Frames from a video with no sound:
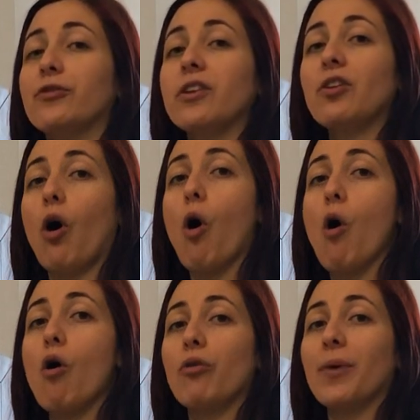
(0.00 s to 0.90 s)
Feel it
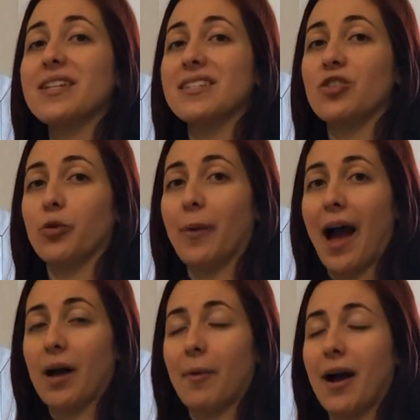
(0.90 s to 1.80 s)
all the way to your
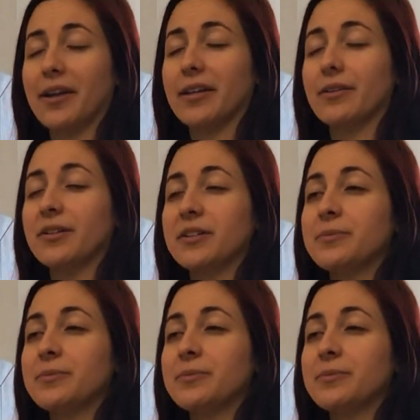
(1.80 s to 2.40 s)
back body.